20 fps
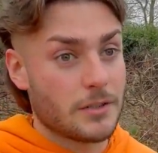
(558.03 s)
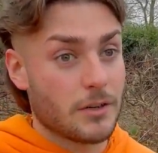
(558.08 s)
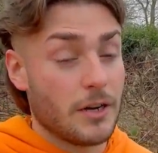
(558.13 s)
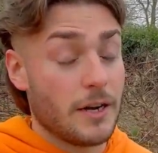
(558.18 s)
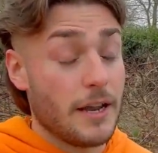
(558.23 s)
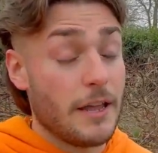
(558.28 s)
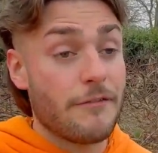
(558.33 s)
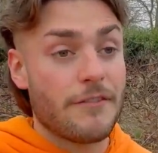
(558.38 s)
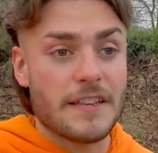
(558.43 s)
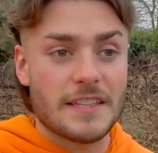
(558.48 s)

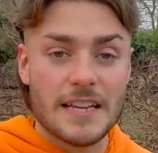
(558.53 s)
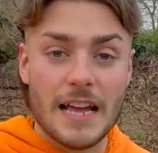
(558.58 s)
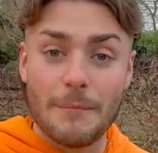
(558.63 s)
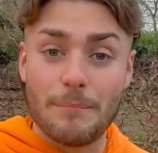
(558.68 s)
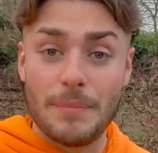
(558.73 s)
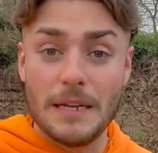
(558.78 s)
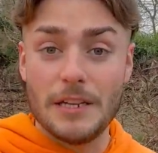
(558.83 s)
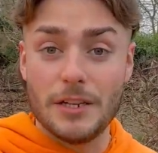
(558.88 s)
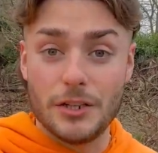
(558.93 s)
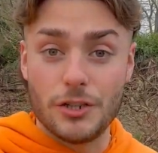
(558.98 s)
if this
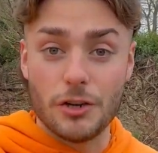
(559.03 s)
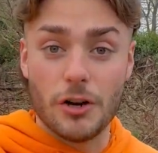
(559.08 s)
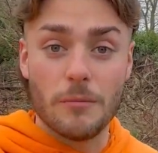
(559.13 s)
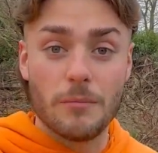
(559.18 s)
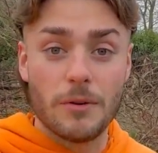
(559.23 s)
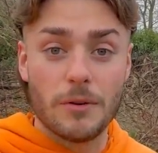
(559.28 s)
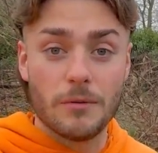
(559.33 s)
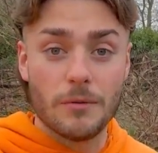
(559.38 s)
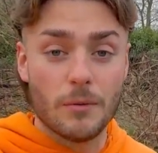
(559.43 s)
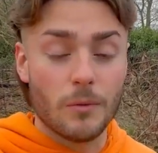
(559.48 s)
had been a
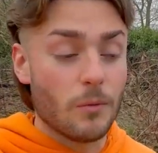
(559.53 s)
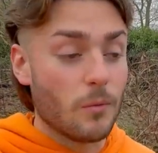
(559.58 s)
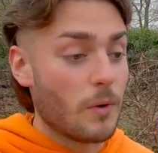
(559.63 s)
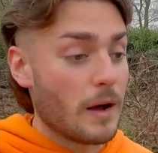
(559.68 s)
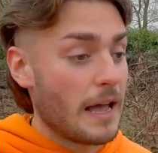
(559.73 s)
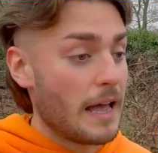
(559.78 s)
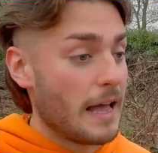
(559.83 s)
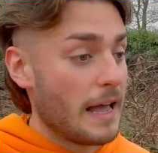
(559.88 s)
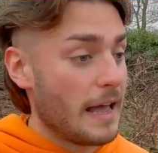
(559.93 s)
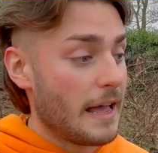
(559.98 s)
job
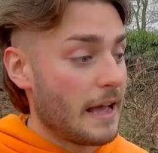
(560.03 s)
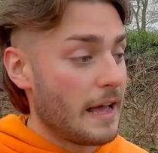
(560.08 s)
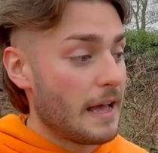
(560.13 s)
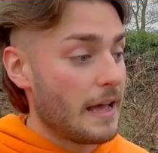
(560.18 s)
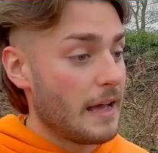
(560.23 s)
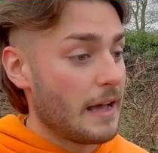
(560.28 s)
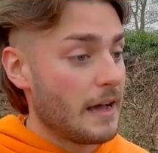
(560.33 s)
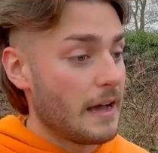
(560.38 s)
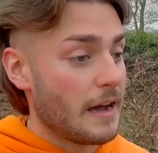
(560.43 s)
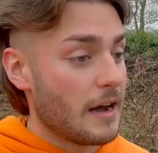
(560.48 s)
where
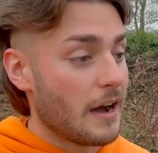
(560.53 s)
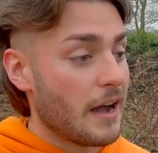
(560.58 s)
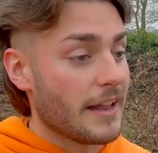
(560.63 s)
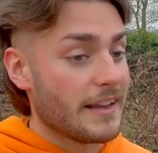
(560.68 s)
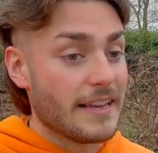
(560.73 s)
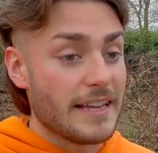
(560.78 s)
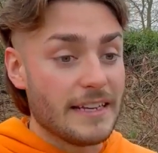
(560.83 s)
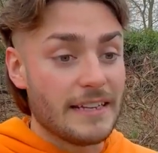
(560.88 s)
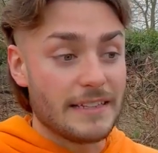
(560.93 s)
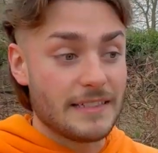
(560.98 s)
I
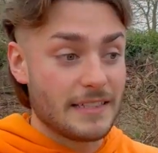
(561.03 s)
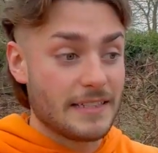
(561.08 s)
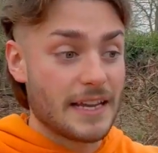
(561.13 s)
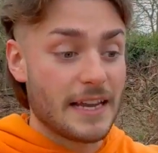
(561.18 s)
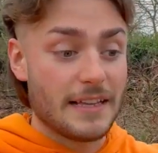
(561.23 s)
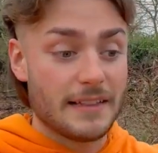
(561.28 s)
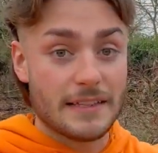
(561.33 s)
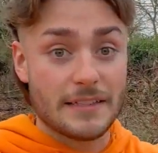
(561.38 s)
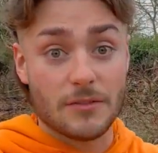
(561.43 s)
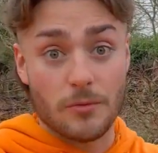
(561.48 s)
needed to
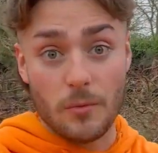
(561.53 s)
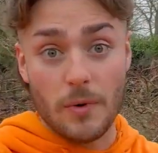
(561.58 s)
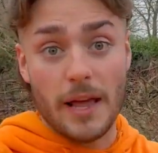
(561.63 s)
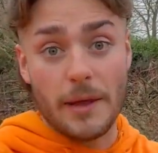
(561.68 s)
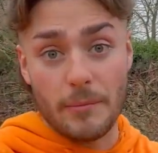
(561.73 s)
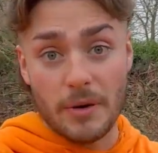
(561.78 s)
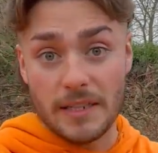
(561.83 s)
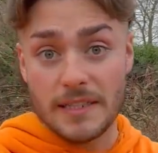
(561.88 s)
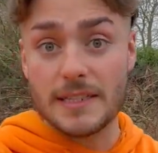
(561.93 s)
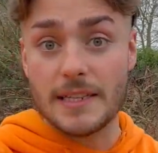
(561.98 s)
take this
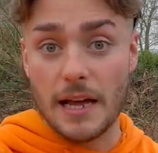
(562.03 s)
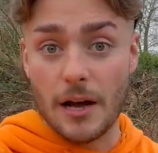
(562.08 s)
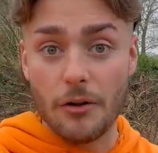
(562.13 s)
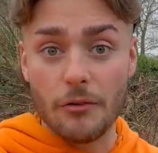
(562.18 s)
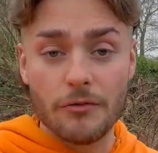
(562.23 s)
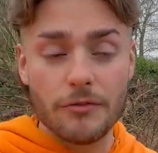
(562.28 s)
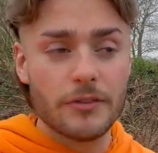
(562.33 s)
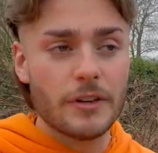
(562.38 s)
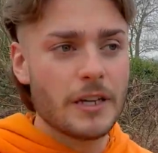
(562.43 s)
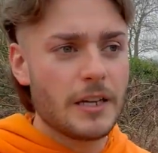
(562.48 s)
away
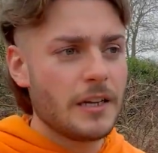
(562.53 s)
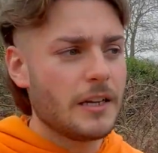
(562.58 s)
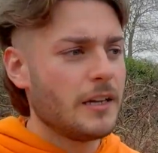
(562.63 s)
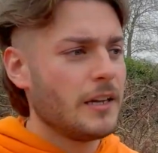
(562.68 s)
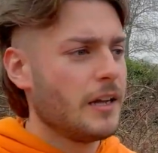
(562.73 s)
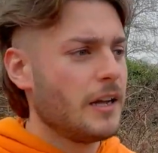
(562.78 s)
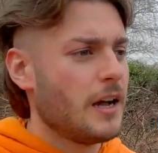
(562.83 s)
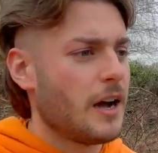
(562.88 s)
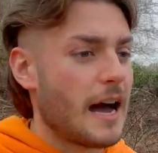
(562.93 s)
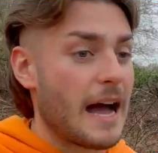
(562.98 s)
myself,
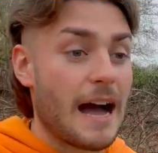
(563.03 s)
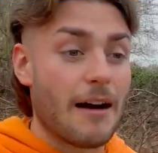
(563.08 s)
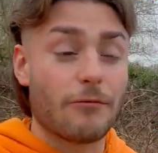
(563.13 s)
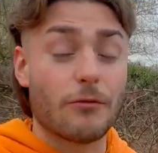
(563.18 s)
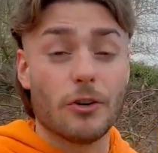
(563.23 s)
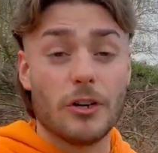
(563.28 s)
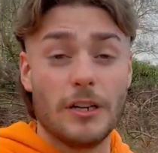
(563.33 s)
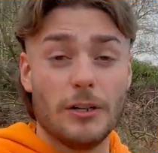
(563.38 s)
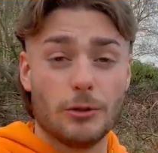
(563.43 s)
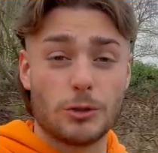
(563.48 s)
I have
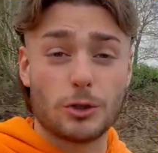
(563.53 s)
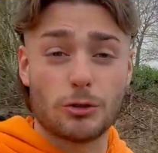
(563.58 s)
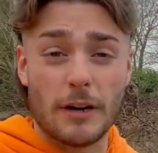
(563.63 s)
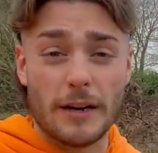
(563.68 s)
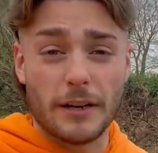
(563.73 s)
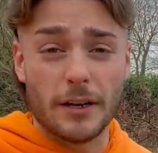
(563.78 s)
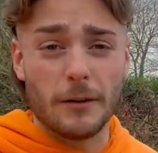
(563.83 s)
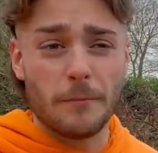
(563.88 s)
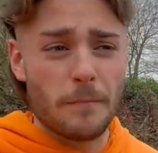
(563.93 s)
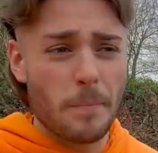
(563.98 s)
got a little
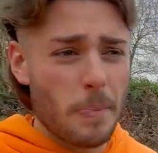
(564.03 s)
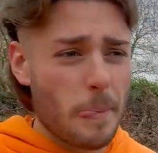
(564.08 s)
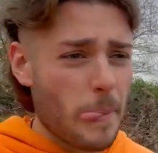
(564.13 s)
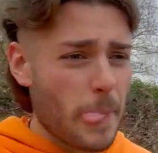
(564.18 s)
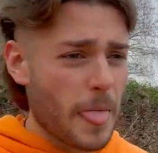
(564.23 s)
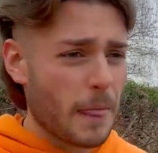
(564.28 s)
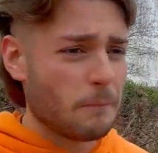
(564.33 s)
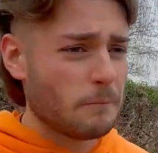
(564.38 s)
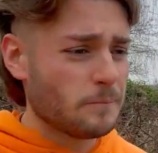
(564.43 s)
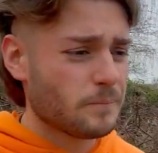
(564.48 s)
shredder.
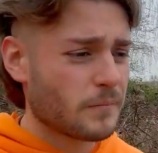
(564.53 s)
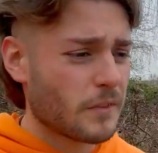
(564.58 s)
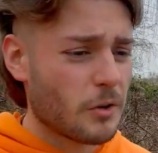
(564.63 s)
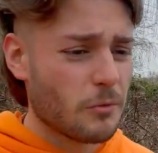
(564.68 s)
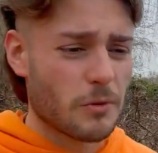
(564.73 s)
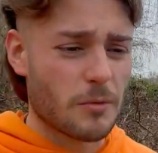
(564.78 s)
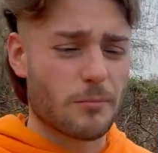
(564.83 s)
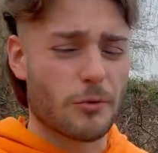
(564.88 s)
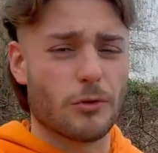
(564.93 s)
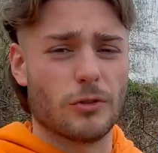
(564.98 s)

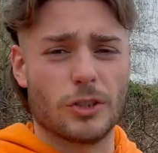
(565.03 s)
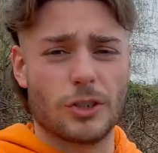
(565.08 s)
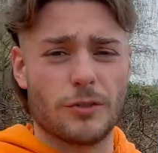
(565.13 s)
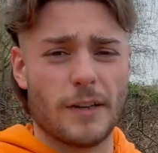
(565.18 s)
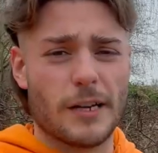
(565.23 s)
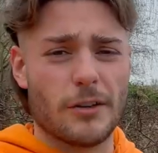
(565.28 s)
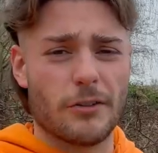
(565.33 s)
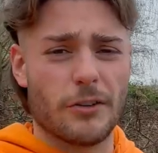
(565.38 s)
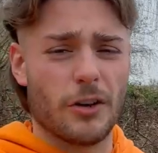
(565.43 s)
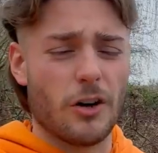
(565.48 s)
Would have brought the
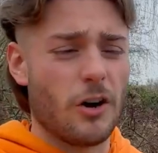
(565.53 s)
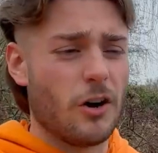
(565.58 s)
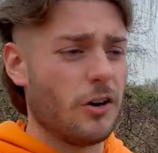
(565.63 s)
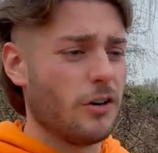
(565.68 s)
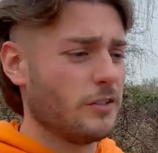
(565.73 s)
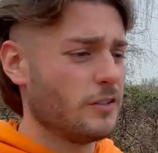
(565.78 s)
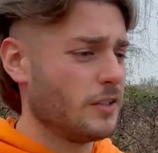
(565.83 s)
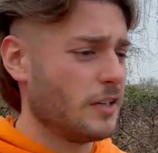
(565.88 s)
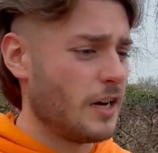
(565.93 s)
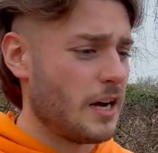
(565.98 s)
shredder
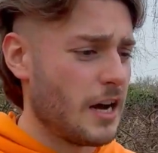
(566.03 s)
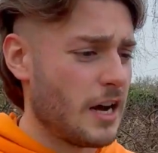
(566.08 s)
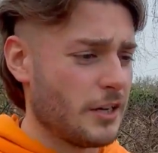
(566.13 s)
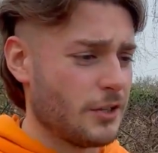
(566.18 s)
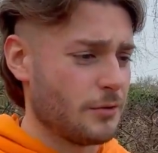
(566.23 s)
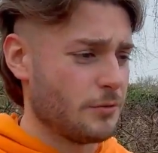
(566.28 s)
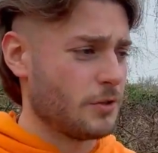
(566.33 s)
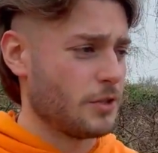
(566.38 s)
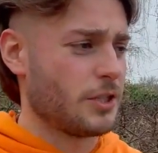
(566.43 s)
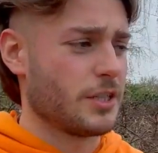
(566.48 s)
along. I
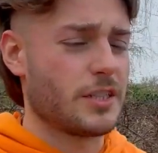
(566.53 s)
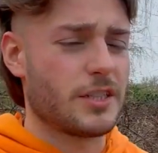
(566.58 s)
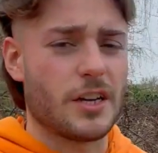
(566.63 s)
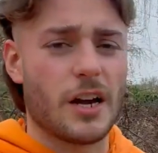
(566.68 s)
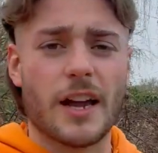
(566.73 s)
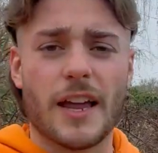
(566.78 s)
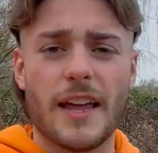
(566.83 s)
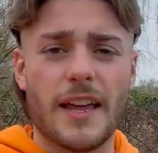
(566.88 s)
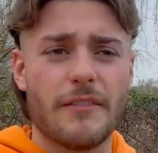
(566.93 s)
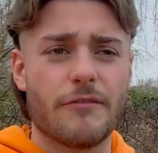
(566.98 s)
just sort of
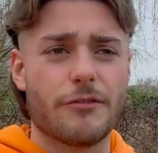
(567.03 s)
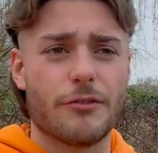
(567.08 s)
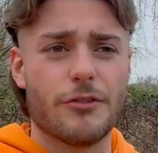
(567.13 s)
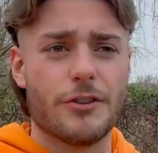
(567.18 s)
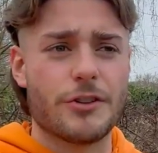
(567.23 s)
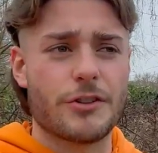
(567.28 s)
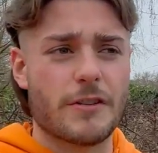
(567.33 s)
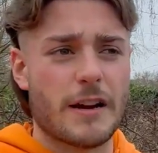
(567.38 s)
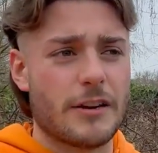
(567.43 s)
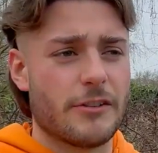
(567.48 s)
stuck it through the
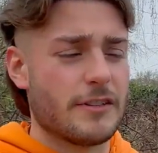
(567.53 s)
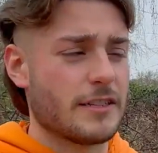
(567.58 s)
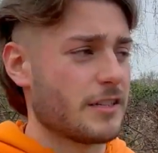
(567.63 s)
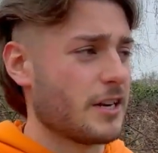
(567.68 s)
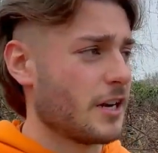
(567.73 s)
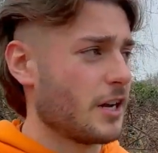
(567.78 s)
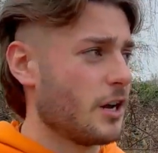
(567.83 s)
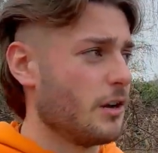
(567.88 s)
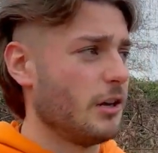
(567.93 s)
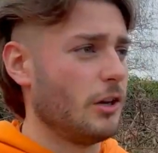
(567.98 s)
shredder as I
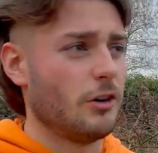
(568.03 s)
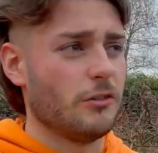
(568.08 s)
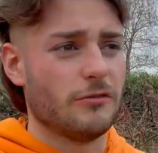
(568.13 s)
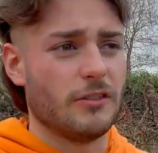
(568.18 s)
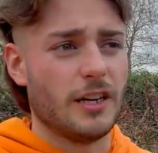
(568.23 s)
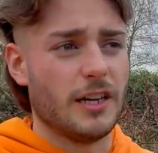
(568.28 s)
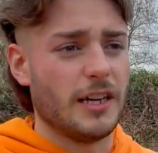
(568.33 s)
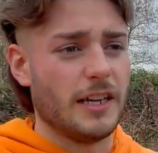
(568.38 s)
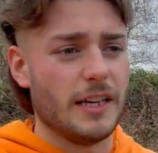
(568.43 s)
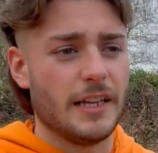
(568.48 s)
go along,
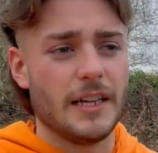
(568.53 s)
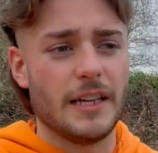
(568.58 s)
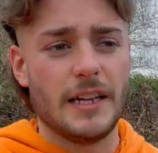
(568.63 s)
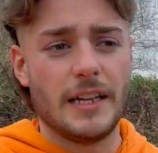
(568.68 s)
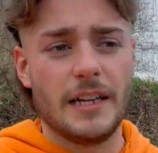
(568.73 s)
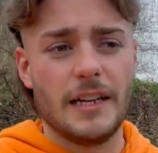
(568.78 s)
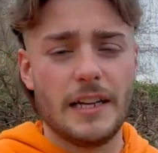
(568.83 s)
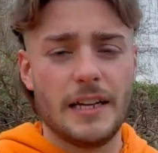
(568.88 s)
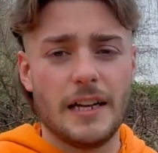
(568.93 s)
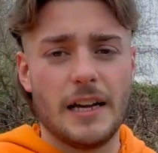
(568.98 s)
really.
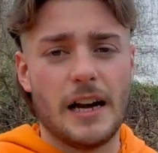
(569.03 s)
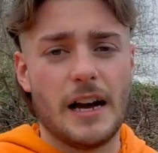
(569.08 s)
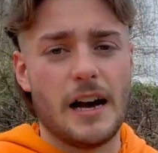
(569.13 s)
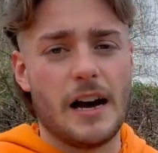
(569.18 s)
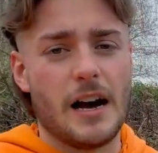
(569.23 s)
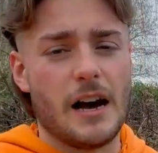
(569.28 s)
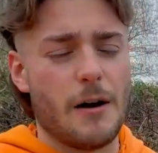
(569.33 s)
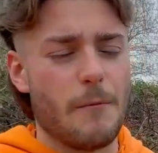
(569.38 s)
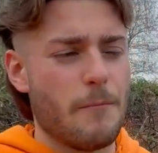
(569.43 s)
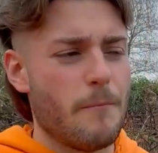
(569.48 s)

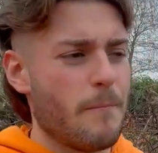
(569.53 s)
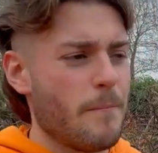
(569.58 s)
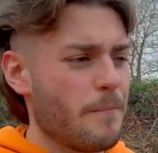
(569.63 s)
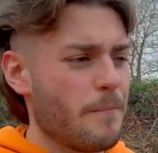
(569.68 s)
And